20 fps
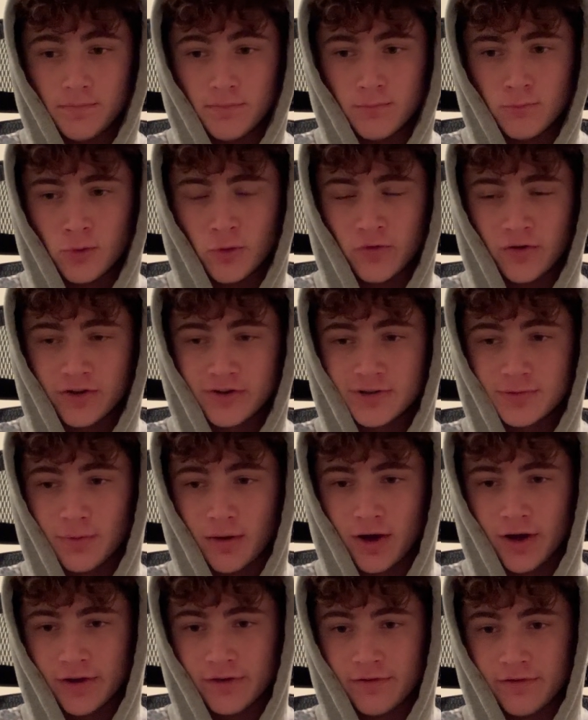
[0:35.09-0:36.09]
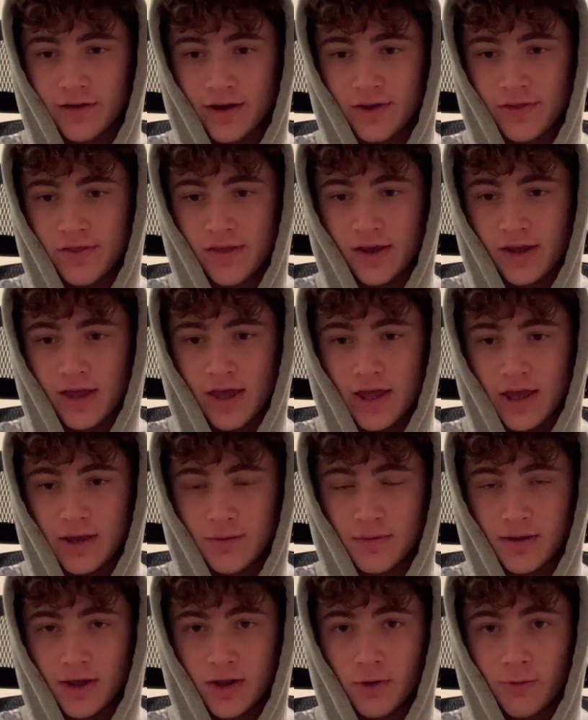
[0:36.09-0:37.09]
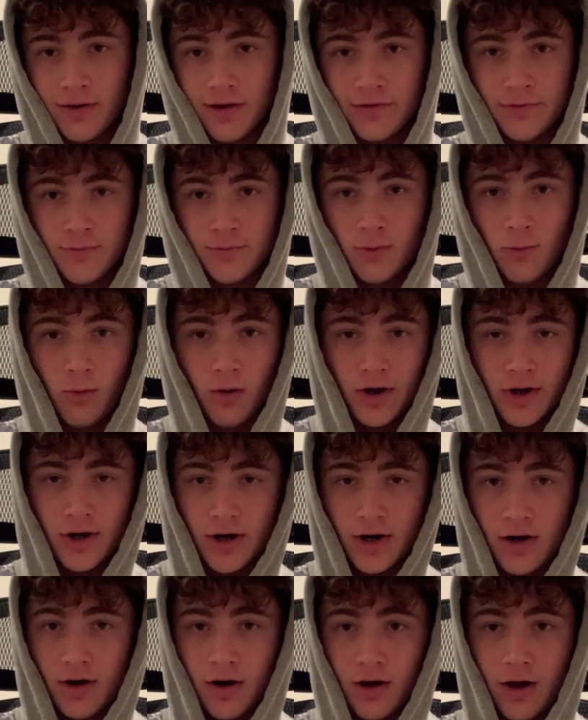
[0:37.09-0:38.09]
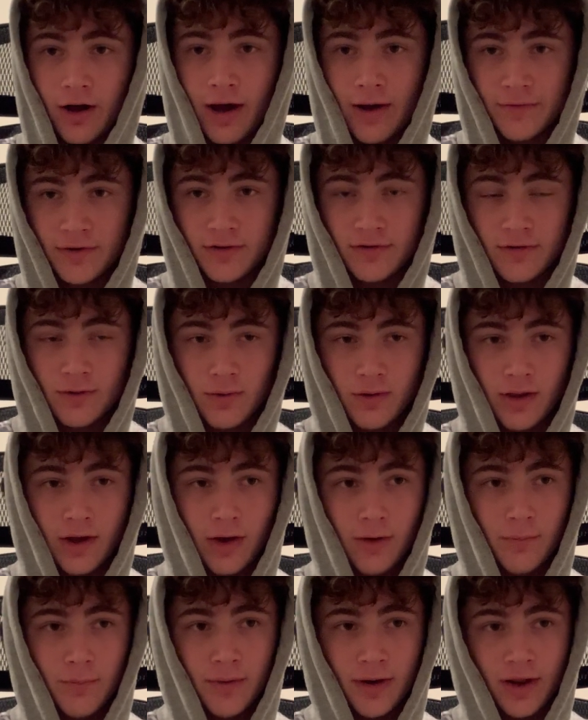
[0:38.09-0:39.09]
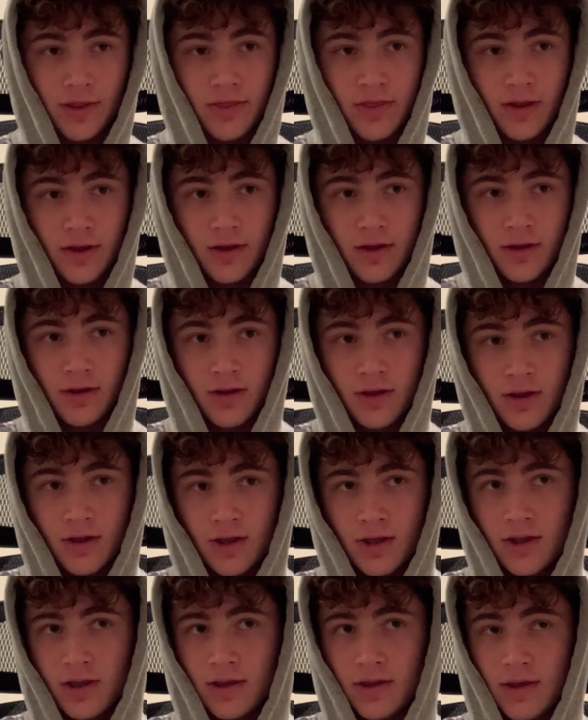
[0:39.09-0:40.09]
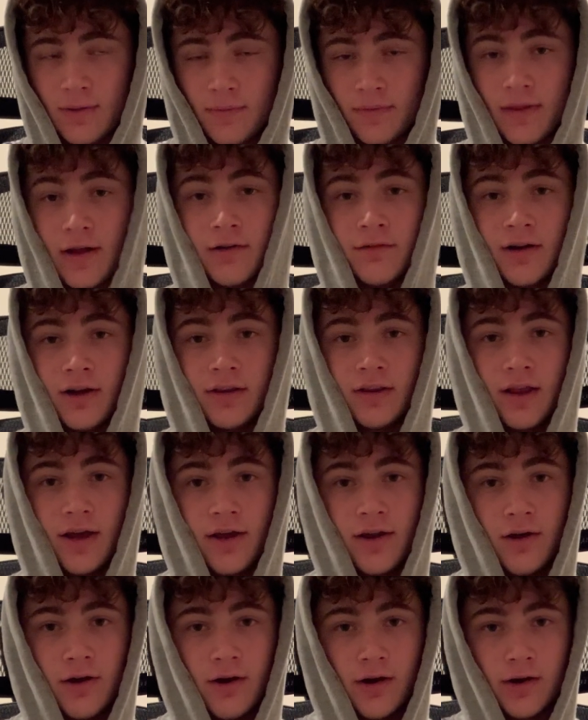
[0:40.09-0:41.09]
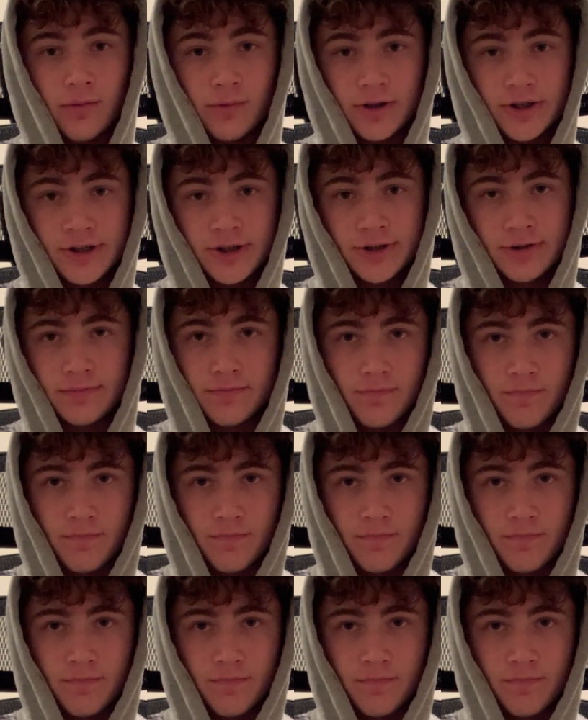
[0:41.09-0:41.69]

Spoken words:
Moving spots, I think aiming it away from the water obviously will help, but I think keeping that red light on, which